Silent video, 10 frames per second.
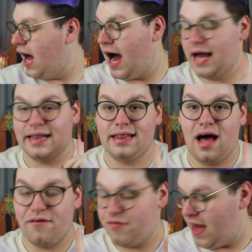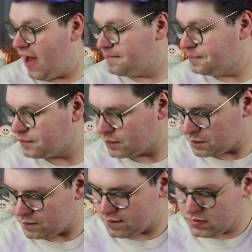I love that.
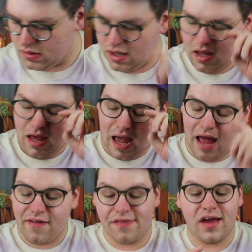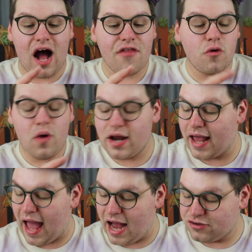And then the other one I
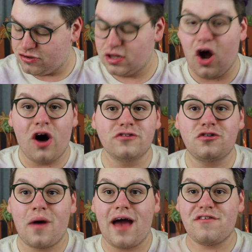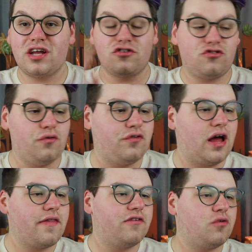actually also have in a
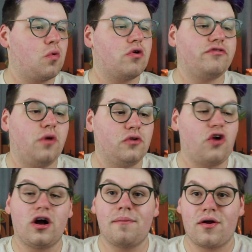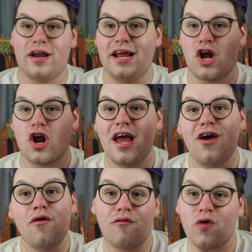souffle in this order, so I'll talk about it here.
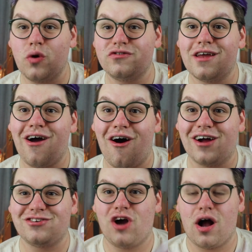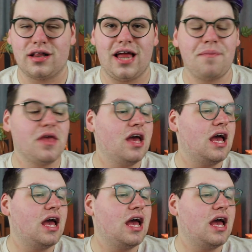Frozen hot chocolate.